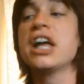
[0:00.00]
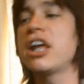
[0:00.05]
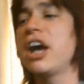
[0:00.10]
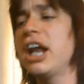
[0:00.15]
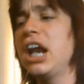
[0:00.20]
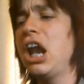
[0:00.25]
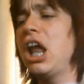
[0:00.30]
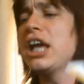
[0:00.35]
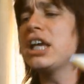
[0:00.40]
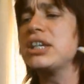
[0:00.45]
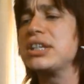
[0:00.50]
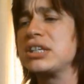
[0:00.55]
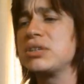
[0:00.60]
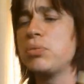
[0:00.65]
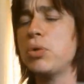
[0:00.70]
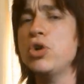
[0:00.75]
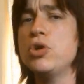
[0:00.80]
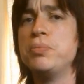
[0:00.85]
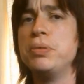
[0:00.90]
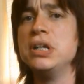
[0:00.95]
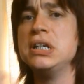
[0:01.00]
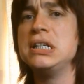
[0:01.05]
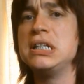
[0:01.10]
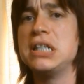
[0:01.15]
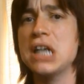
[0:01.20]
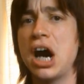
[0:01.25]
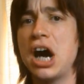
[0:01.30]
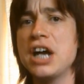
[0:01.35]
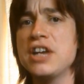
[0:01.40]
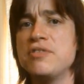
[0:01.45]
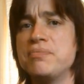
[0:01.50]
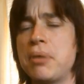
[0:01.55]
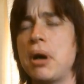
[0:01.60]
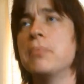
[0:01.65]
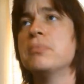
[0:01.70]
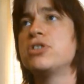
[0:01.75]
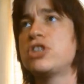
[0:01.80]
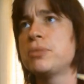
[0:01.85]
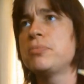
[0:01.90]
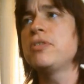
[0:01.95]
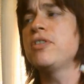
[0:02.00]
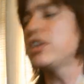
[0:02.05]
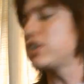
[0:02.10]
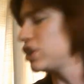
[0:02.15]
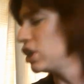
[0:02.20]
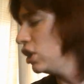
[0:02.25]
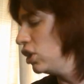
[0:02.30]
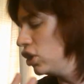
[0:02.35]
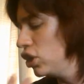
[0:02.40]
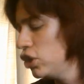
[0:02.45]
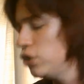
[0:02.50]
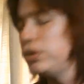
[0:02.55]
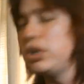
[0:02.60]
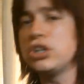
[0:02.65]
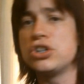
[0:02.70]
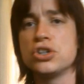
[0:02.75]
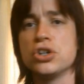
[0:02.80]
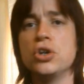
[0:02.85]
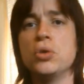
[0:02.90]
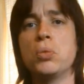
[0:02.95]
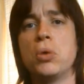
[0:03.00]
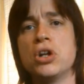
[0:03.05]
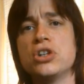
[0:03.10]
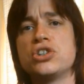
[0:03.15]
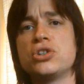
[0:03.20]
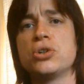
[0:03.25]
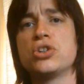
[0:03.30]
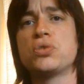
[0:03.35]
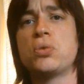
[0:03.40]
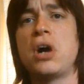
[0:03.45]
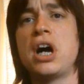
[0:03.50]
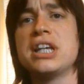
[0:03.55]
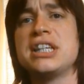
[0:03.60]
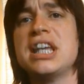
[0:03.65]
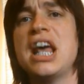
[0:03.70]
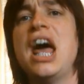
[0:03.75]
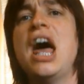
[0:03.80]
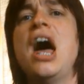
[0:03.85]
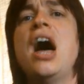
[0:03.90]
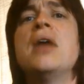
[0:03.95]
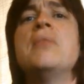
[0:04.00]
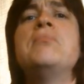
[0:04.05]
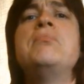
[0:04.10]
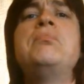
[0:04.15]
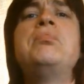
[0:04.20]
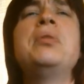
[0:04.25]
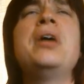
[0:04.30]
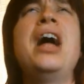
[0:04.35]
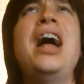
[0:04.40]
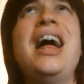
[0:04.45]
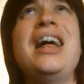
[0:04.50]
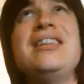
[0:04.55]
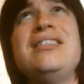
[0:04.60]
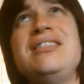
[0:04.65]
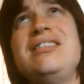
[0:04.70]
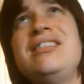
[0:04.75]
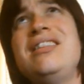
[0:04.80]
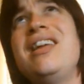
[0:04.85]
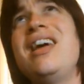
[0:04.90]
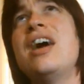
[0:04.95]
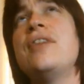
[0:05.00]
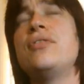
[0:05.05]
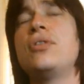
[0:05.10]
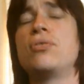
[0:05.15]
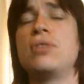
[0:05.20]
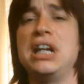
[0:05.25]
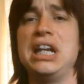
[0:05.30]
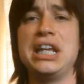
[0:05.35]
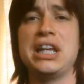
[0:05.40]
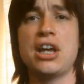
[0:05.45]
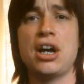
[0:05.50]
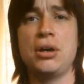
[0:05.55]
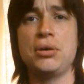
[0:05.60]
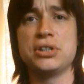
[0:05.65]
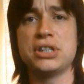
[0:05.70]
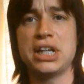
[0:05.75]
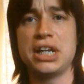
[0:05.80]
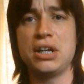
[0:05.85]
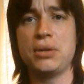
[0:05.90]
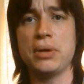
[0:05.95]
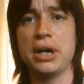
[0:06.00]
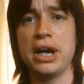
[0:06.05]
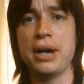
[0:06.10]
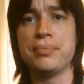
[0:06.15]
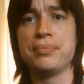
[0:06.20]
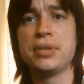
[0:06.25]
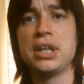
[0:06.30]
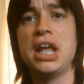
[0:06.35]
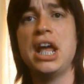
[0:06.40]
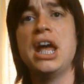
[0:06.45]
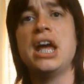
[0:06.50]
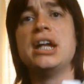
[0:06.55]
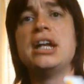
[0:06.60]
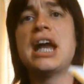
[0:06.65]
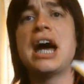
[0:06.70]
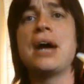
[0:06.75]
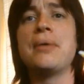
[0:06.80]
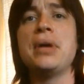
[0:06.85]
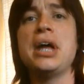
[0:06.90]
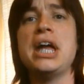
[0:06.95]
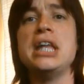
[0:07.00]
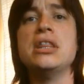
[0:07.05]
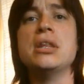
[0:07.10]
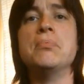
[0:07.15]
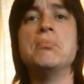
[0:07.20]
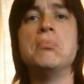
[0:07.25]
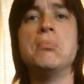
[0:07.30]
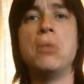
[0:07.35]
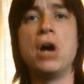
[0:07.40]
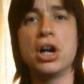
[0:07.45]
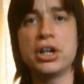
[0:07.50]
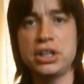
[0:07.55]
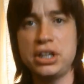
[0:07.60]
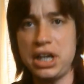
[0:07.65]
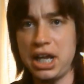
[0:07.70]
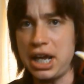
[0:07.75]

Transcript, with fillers: Kind of like swoop and dive bomb, something that's alluded to once or twice, but never really goes anywhere. Now, in the modern